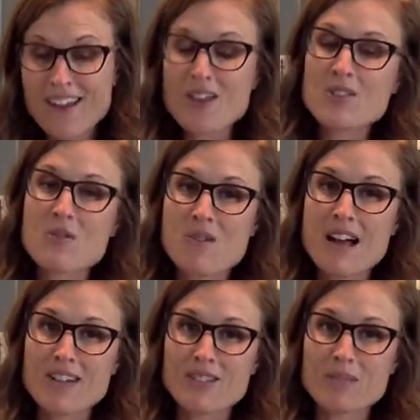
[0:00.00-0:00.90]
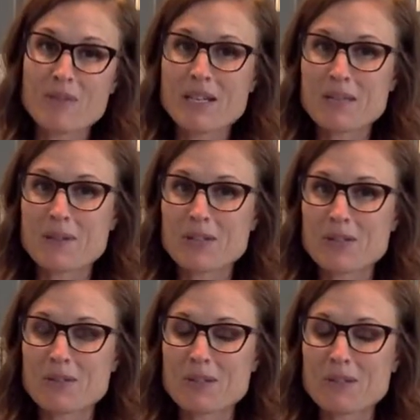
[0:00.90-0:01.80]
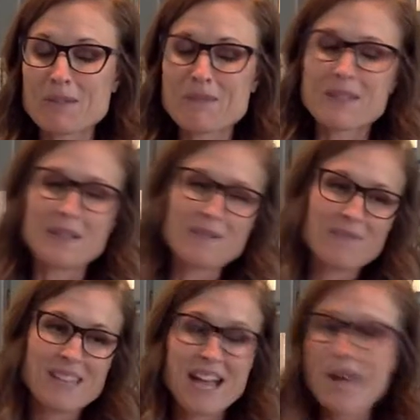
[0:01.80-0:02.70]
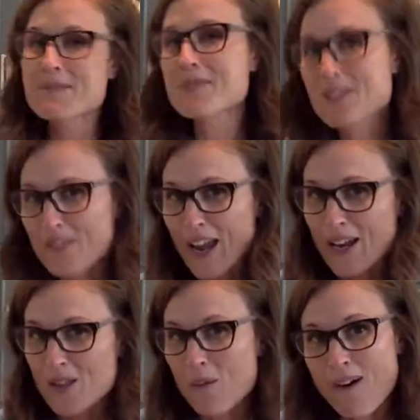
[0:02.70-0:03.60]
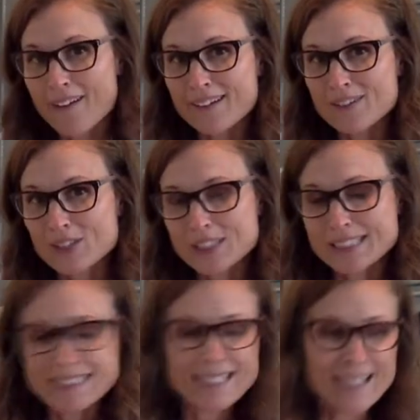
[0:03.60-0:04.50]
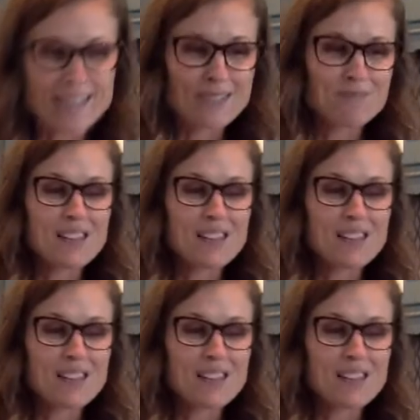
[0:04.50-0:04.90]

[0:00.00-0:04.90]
So we're actually pretty special too. So I'm a big fan of the water if you couldn't tell.